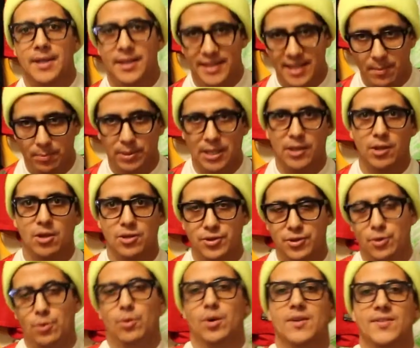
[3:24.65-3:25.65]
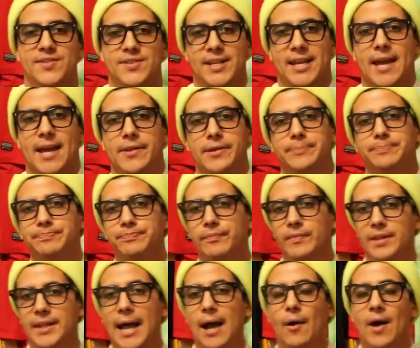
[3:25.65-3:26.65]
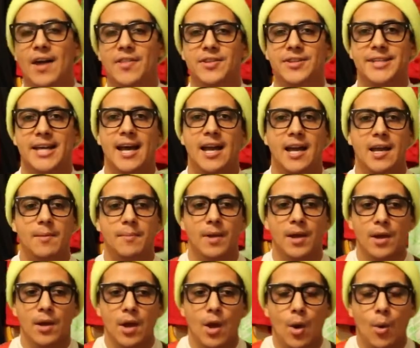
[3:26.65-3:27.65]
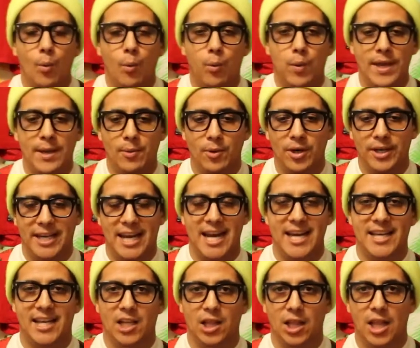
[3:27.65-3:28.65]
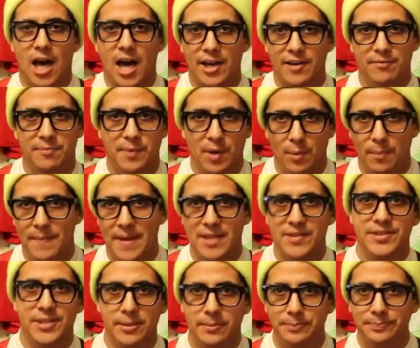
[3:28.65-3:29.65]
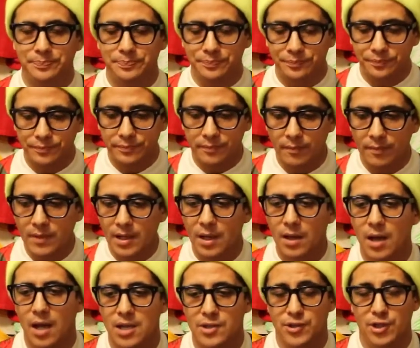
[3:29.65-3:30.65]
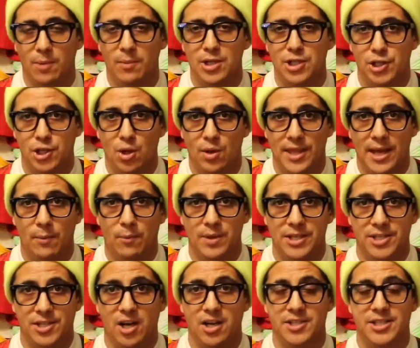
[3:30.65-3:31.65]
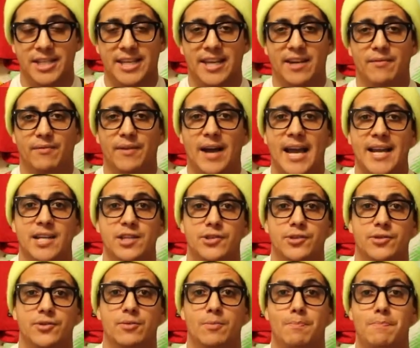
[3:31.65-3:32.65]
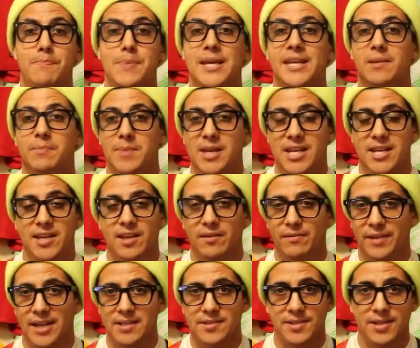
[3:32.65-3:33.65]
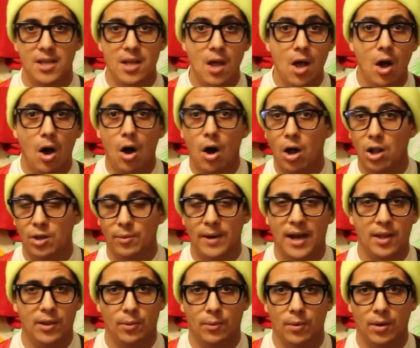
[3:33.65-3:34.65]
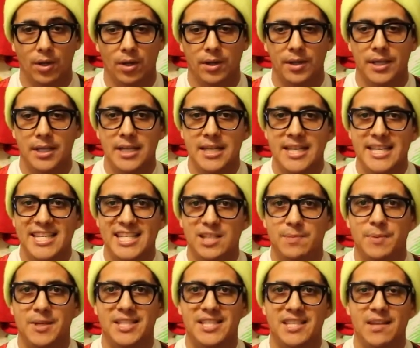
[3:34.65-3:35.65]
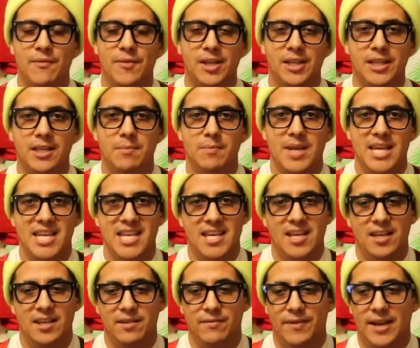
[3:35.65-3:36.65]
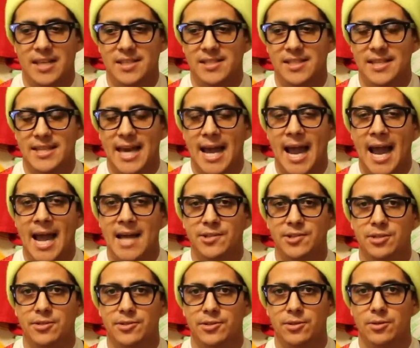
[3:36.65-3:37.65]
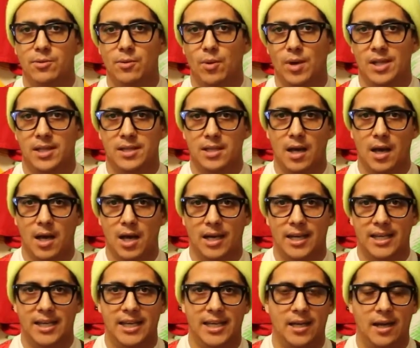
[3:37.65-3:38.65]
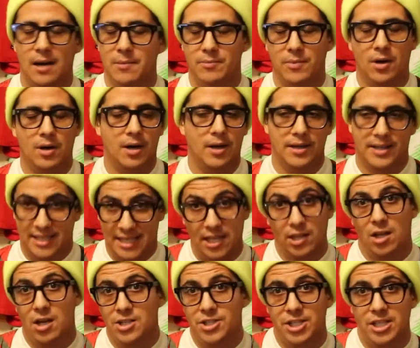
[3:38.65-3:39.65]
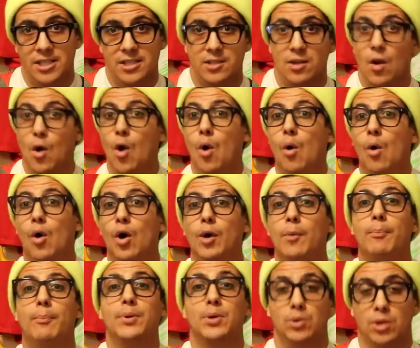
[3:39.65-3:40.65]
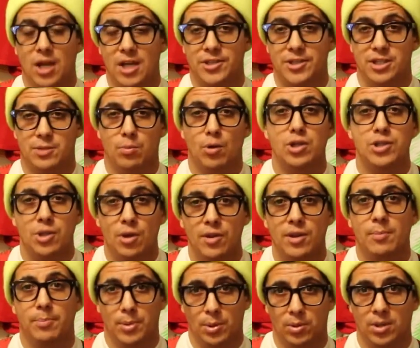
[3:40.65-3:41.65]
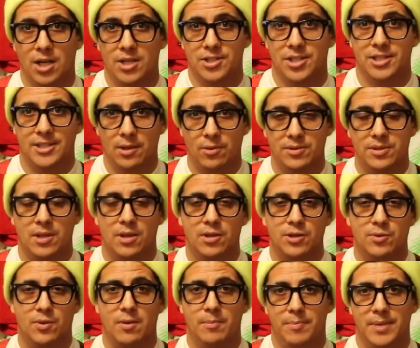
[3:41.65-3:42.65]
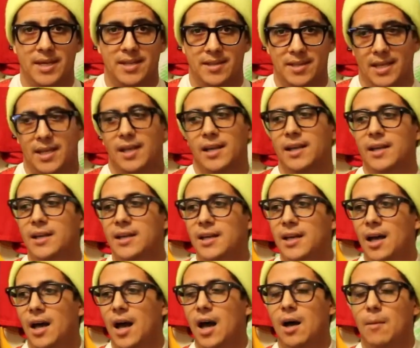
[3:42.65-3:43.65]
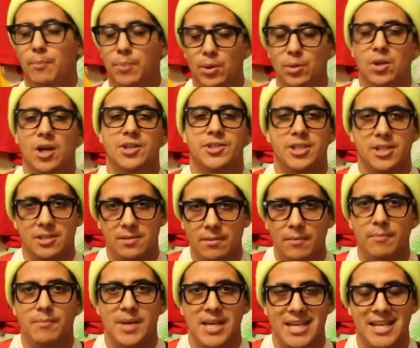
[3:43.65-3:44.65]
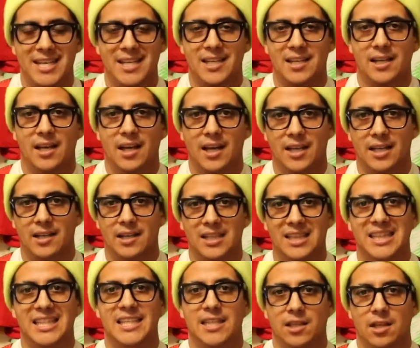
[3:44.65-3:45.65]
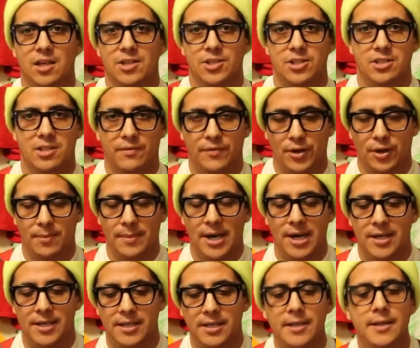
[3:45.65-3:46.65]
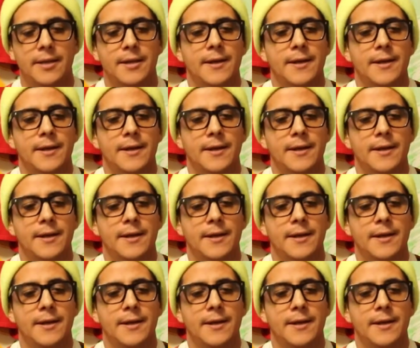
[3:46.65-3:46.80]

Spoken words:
They blend those two worlds together. Now, at the time, we were gaining a lot of momentum, so much so that we started to get invited to big media events all around the world, specifically media events that had to do with kit launches or boot launches. More so the boot launches. Those were a big thing. Boot launches meaning cleat launches if you're American.